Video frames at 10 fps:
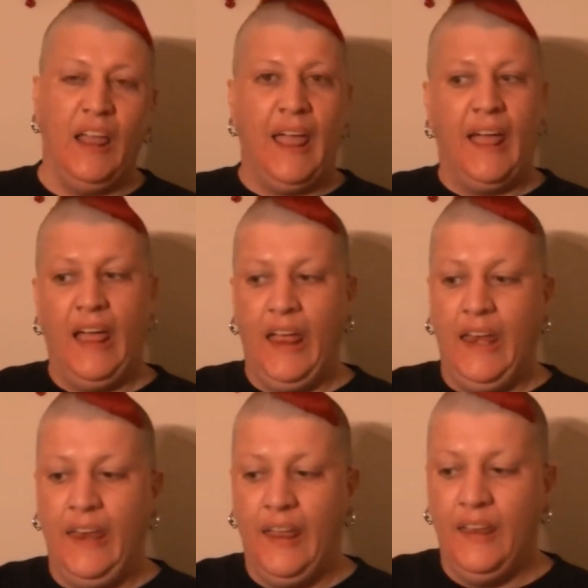
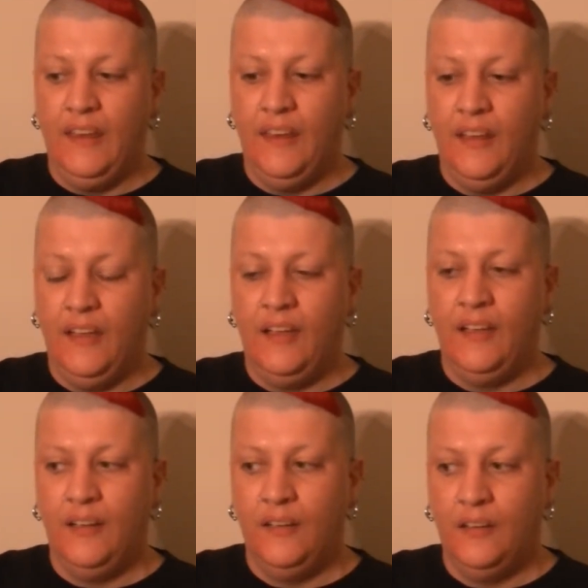And
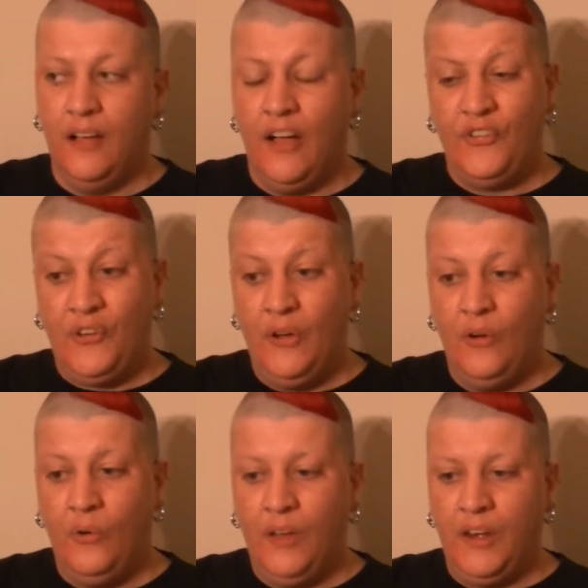
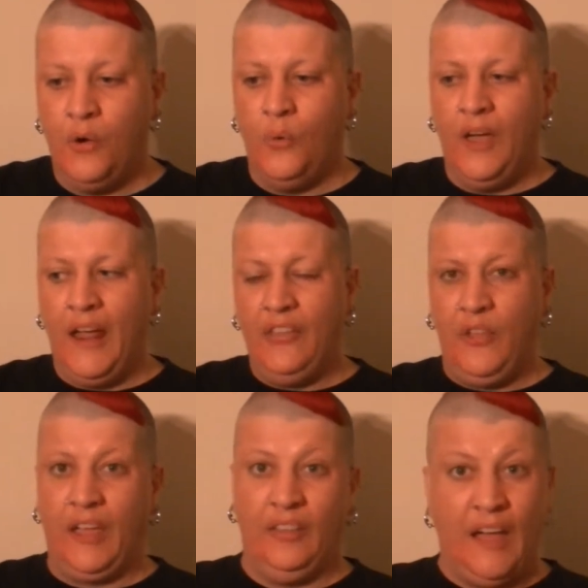also, you know what, I
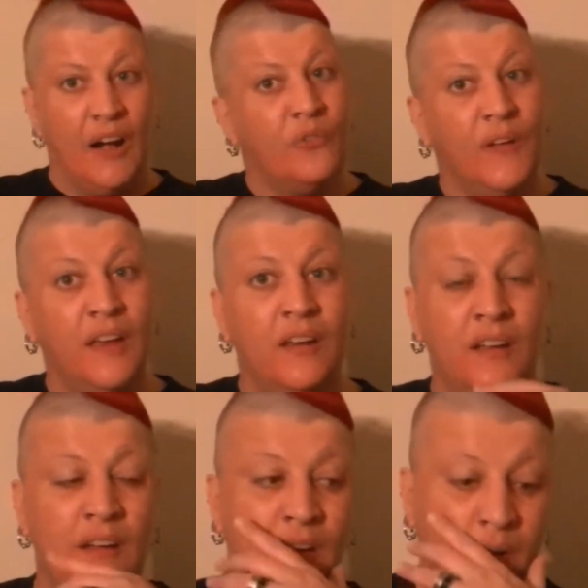think a lot of it
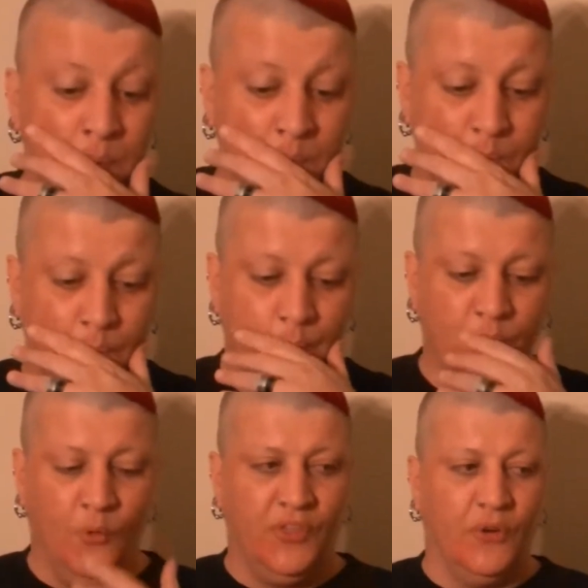
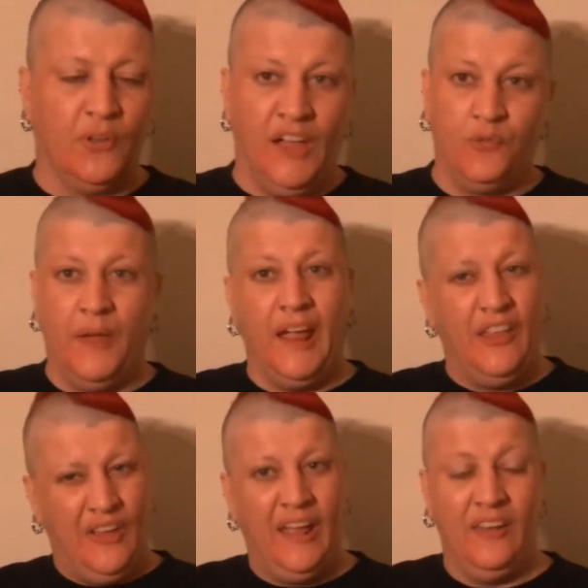with your classmate,
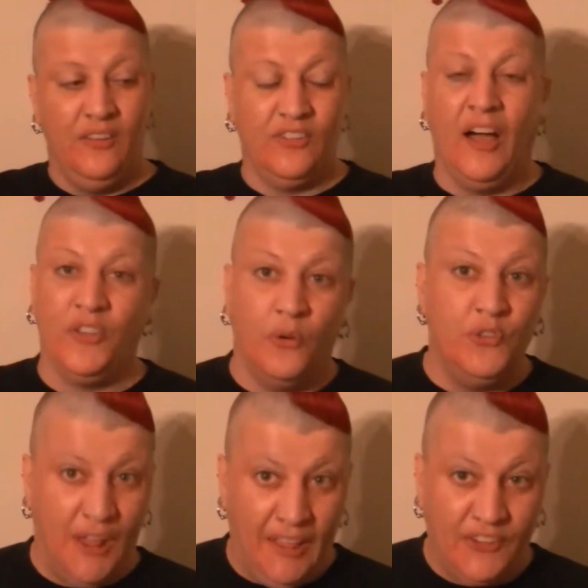it's also a
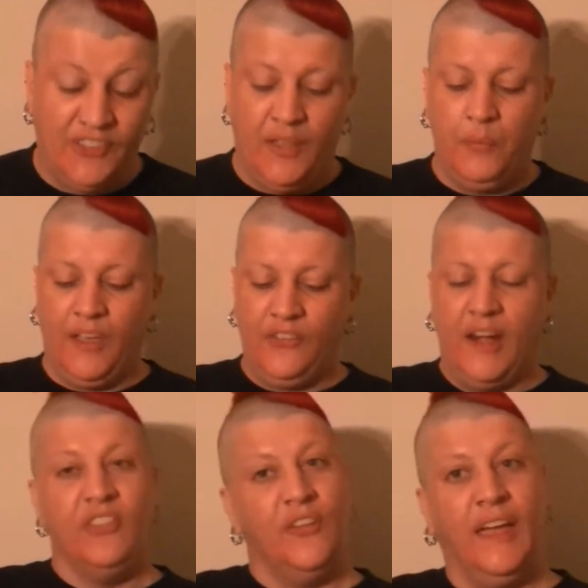jealousy thing because
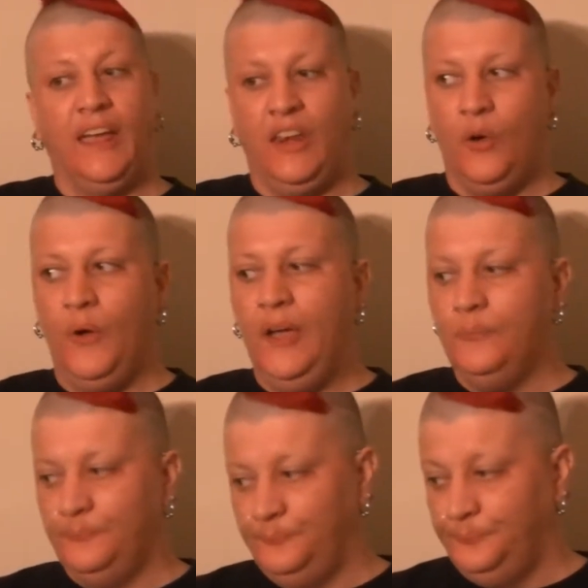anything, you know what,
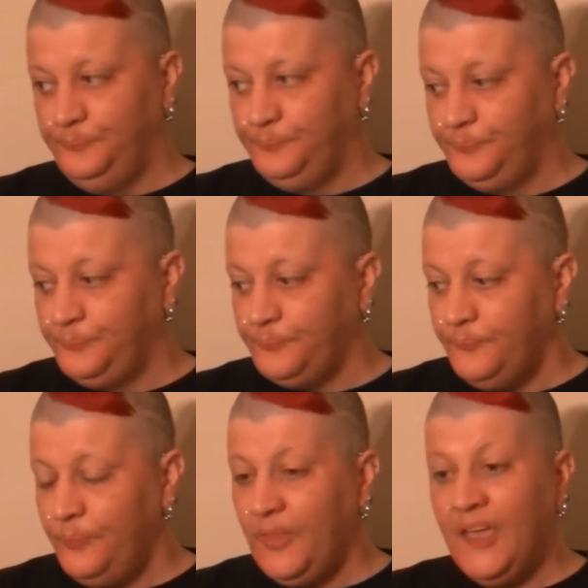
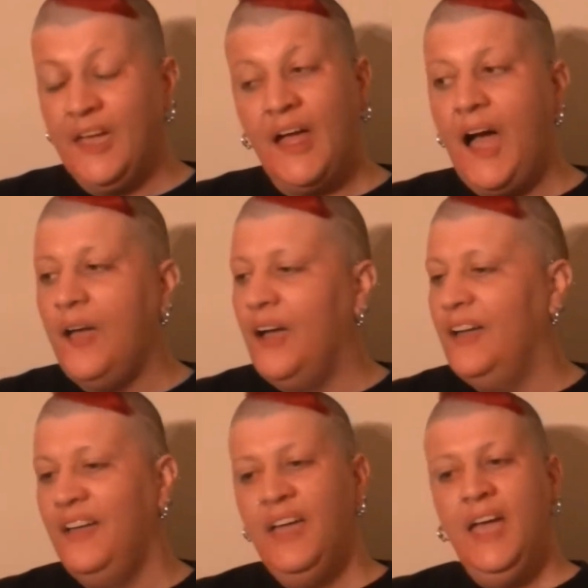yeah,
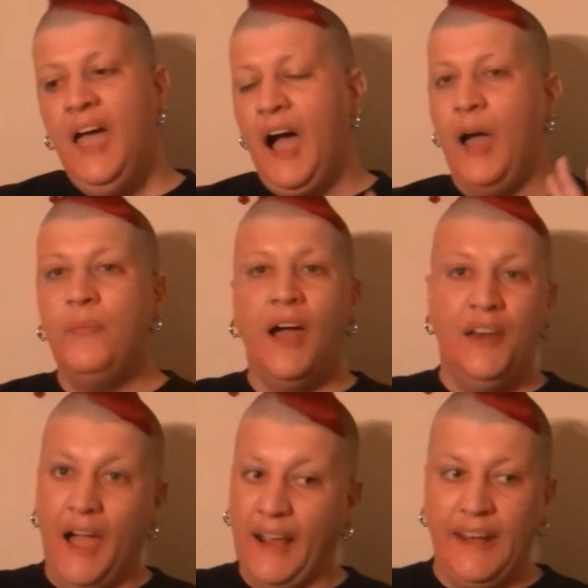I'm not
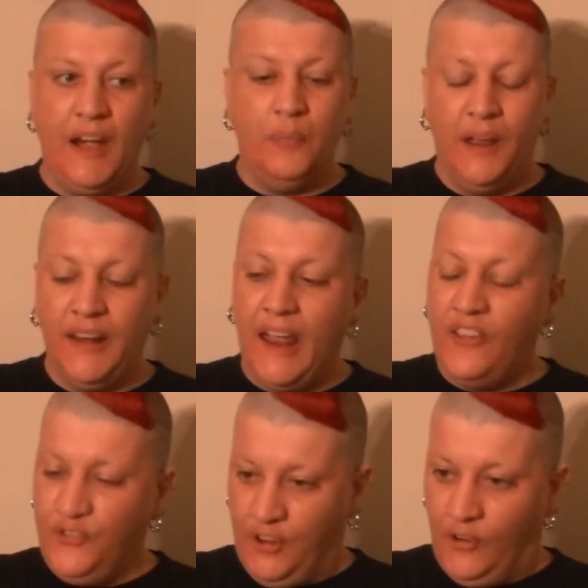knocking anybody that
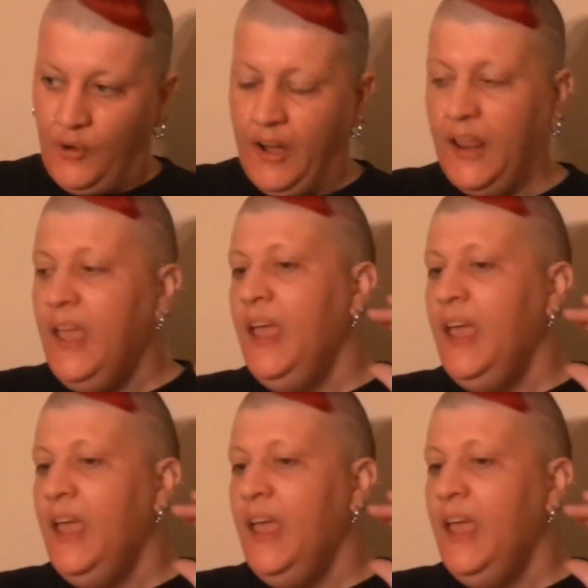has children.